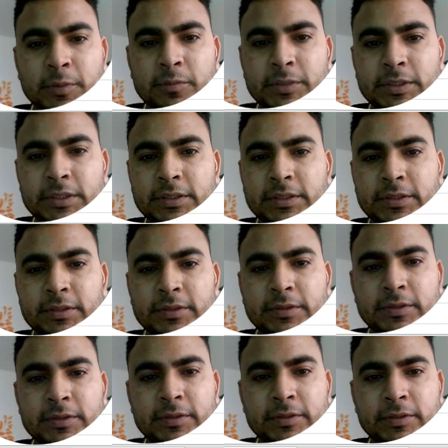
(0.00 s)
Not permitted.
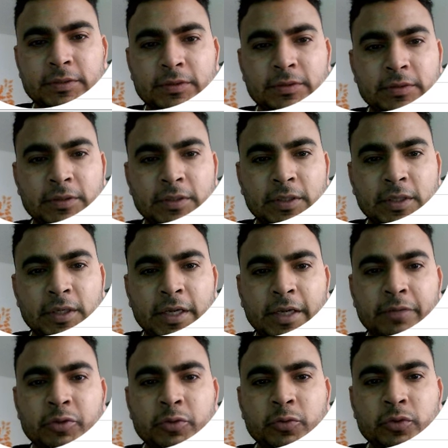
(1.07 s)

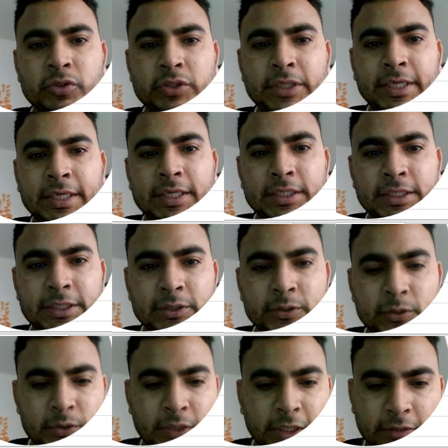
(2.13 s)
If you say
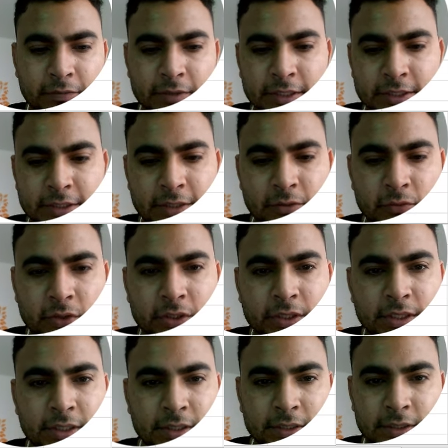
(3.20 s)
continue, it will
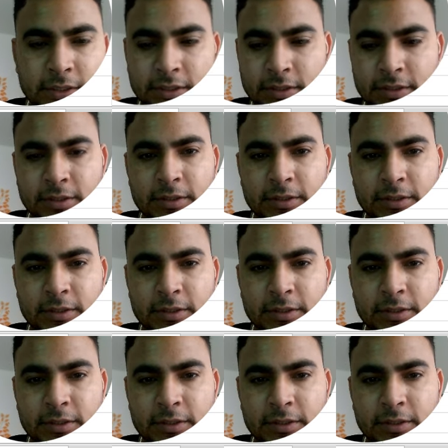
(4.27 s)
still work.